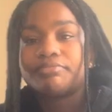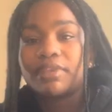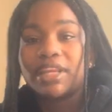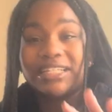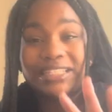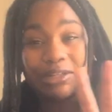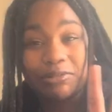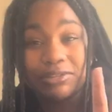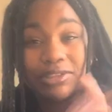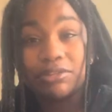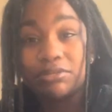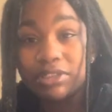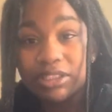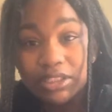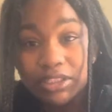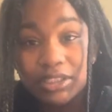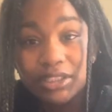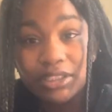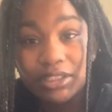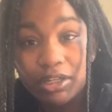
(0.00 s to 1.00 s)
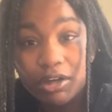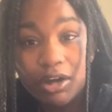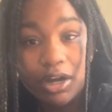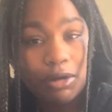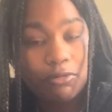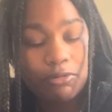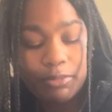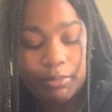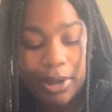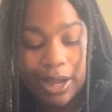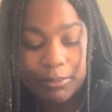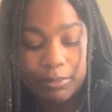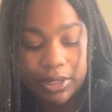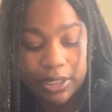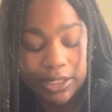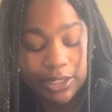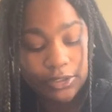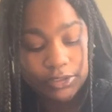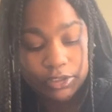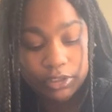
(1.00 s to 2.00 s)
Because I was doing good, y'all. I wouldn't bite my
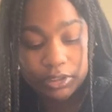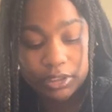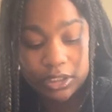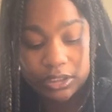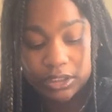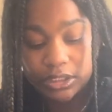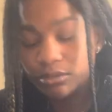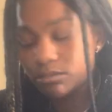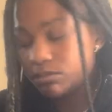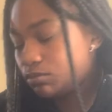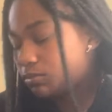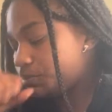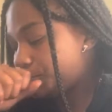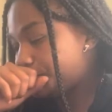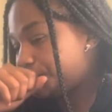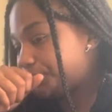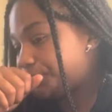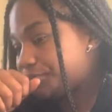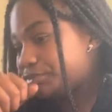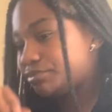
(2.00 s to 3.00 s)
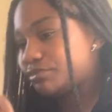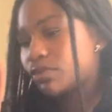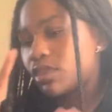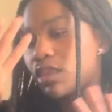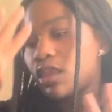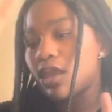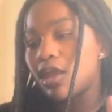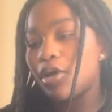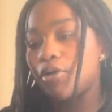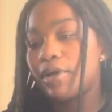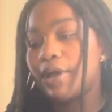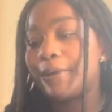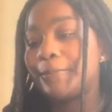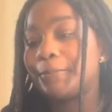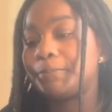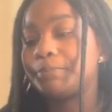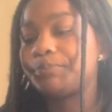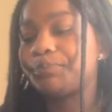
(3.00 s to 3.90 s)
nails or nothing. Okay.